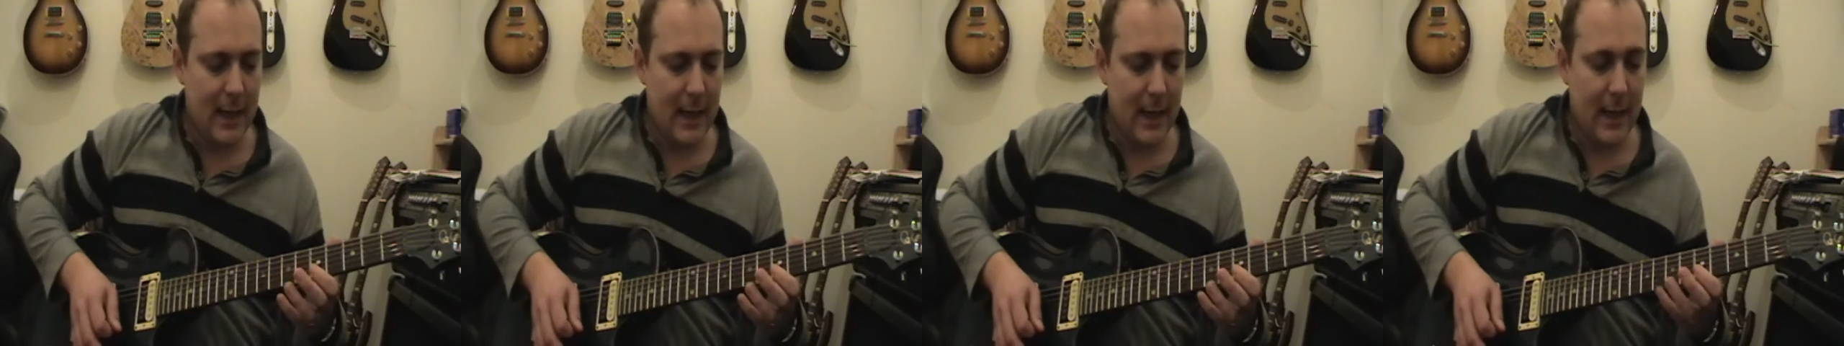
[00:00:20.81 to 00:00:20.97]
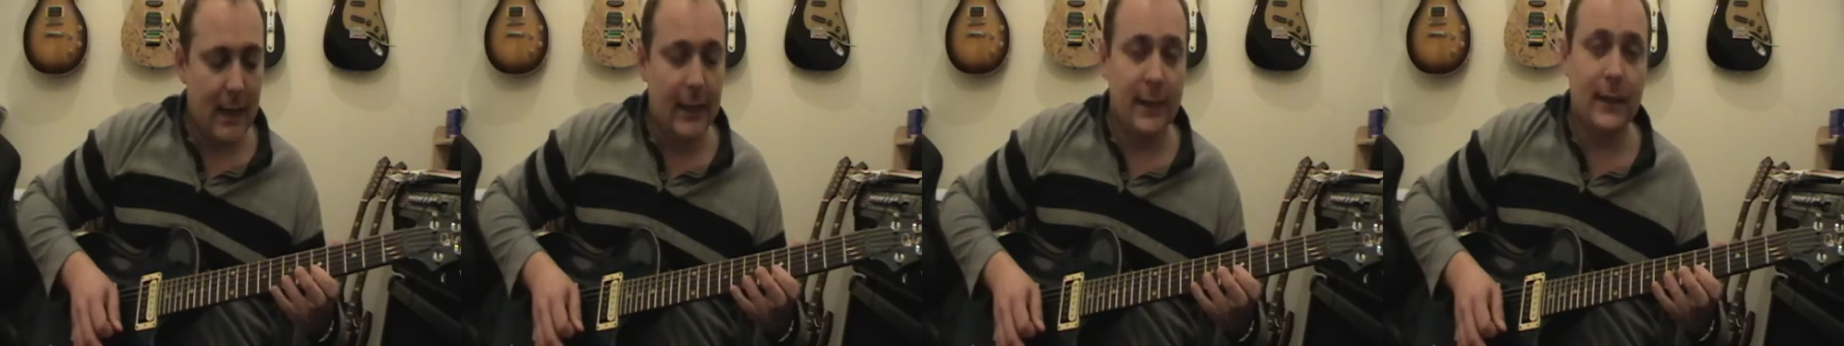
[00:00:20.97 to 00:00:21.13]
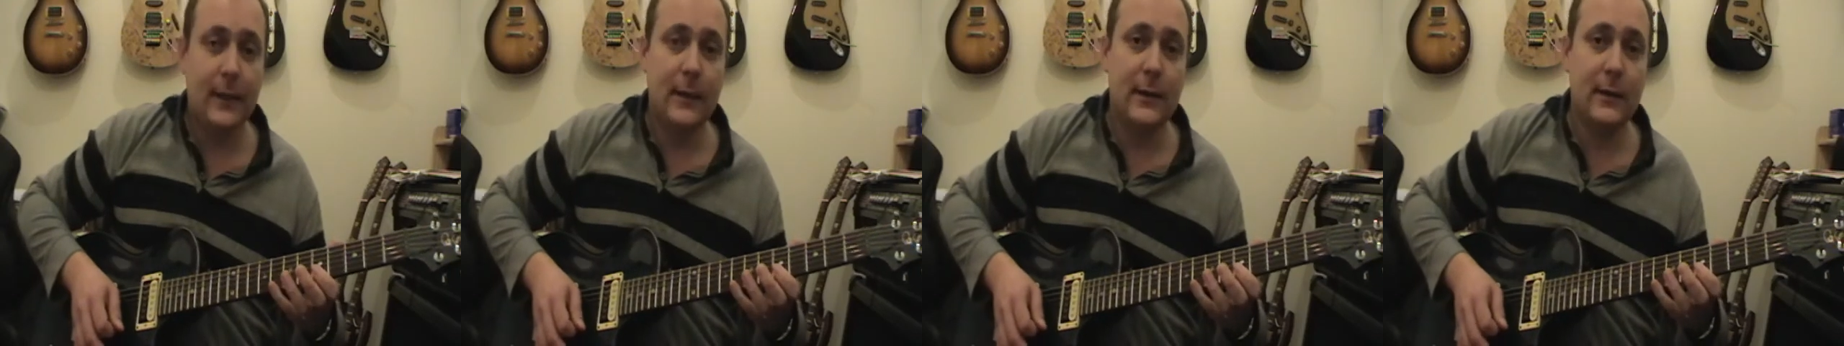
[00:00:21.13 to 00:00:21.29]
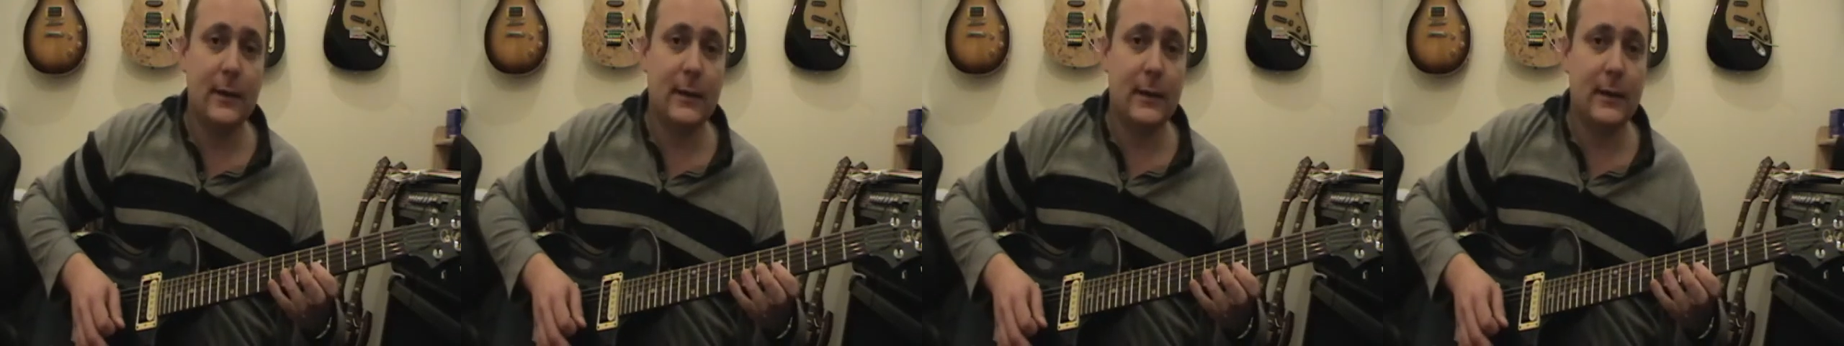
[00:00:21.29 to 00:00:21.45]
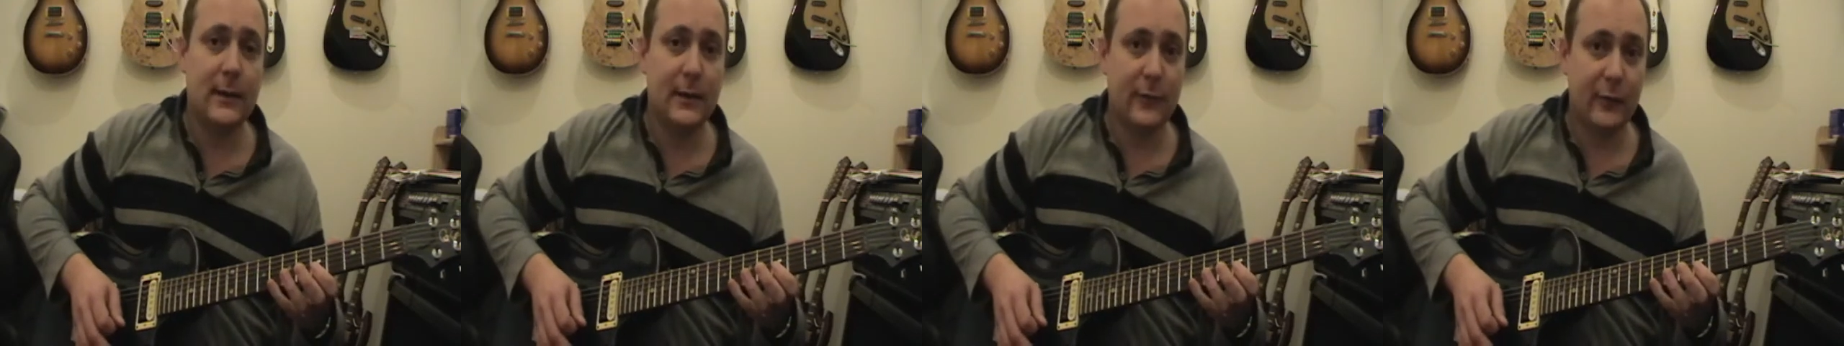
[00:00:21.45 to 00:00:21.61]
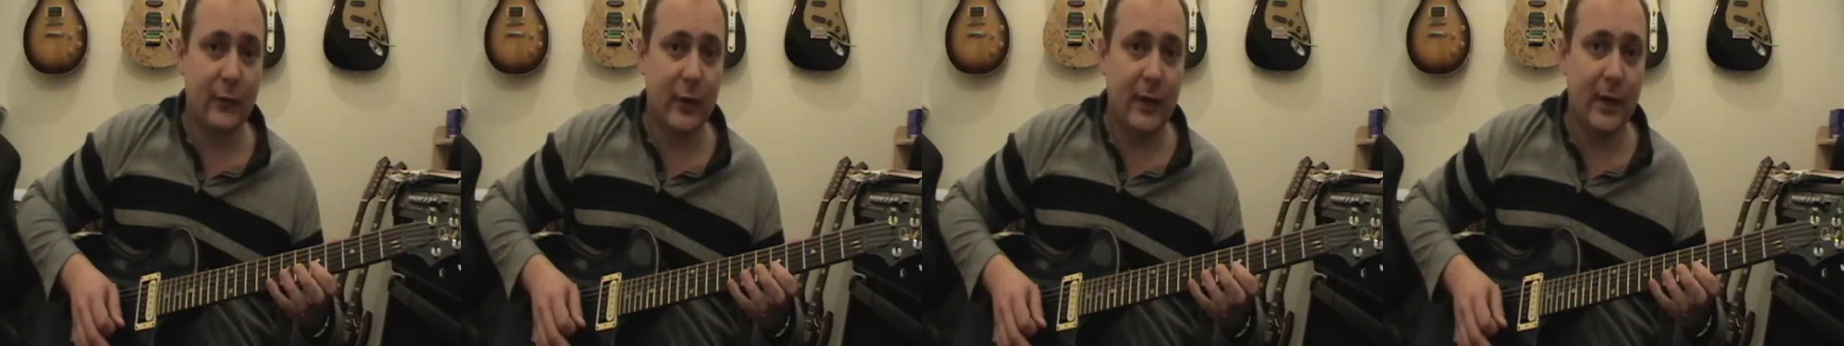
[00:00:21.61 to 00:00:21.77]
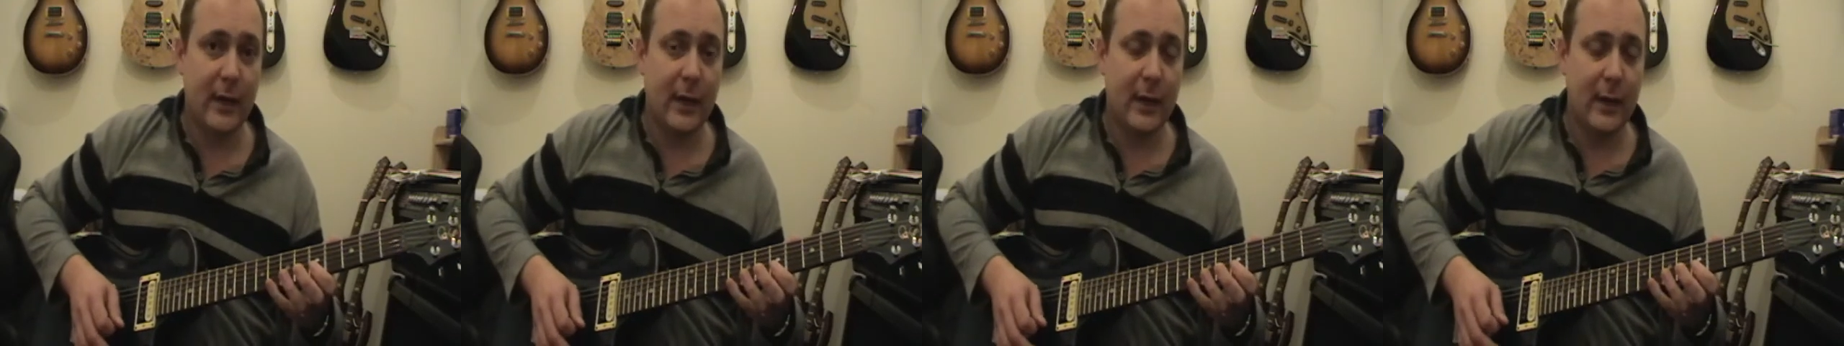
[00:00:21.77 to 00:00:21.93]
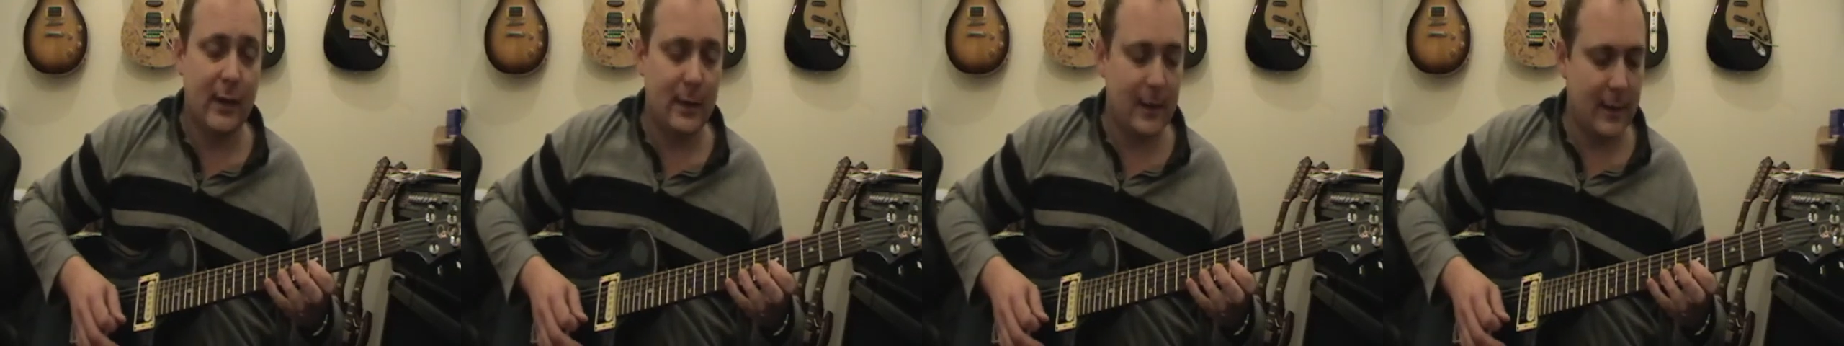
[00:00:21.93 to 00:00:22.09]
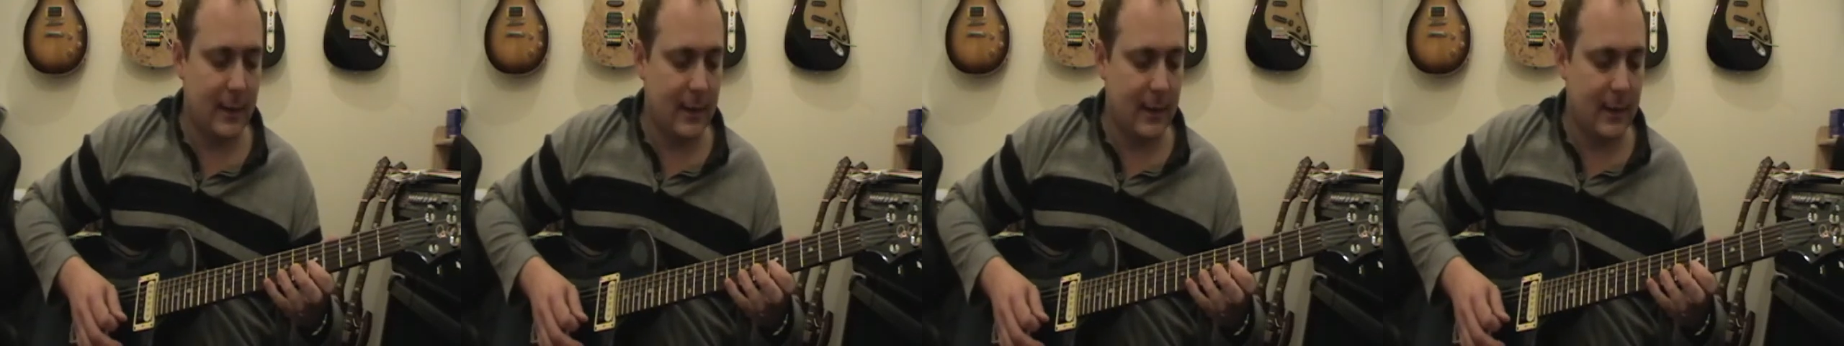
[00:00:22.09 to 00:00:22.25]
it uses three
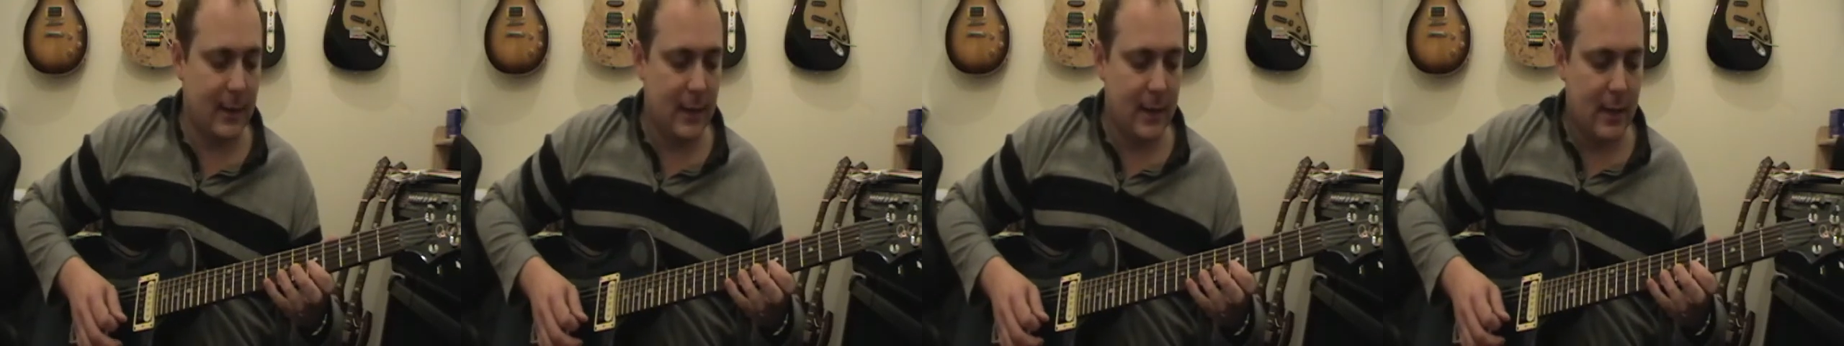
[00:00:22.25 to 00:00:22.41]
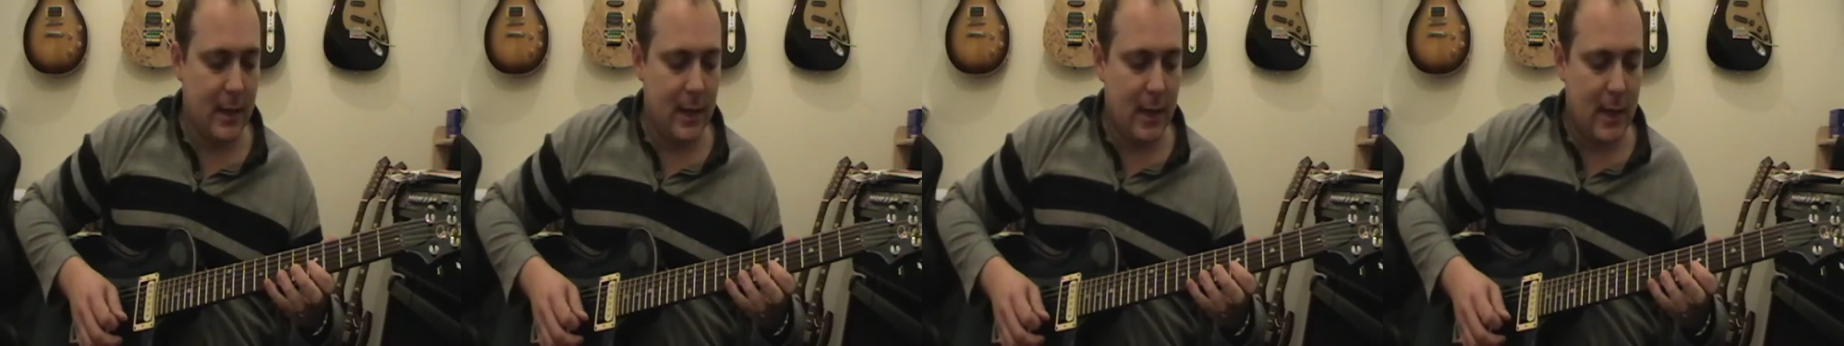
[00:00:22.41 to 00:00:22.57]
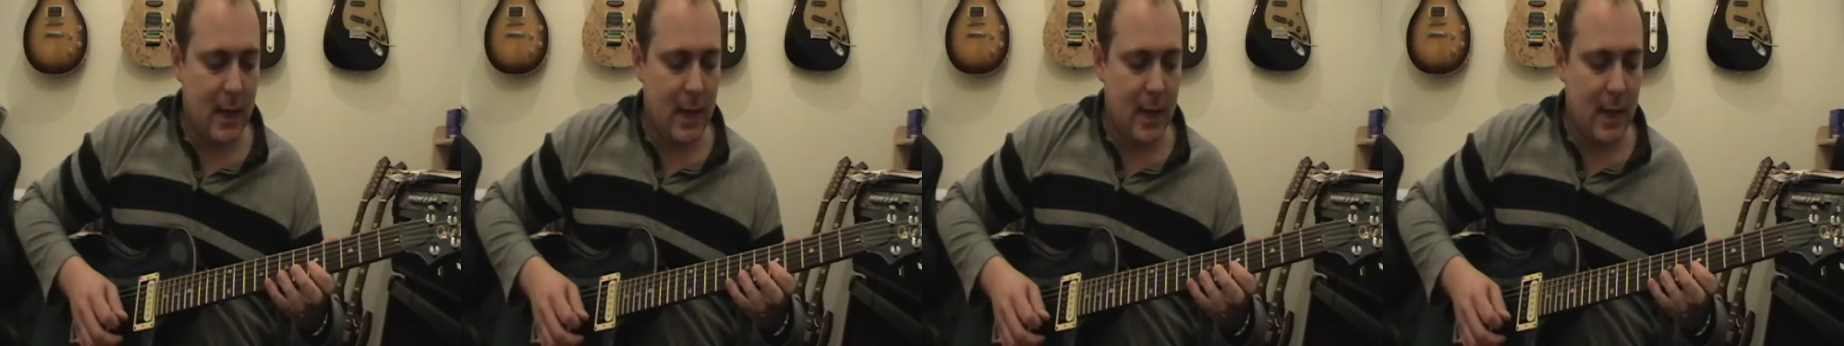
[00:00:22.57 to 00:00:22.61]
notes